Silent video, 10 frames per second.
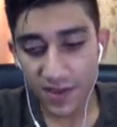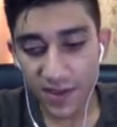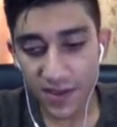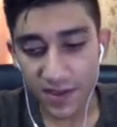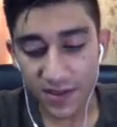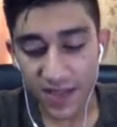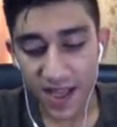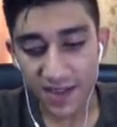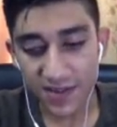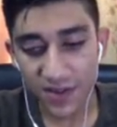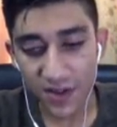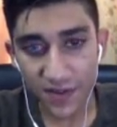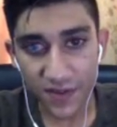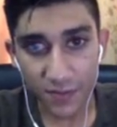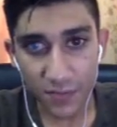It has
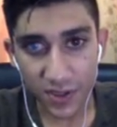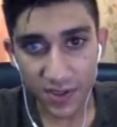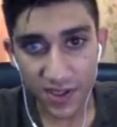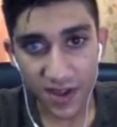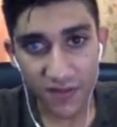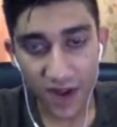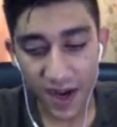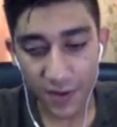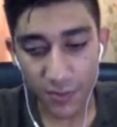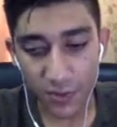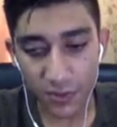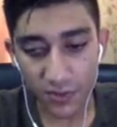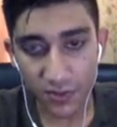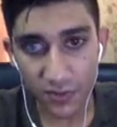nothing but a variable.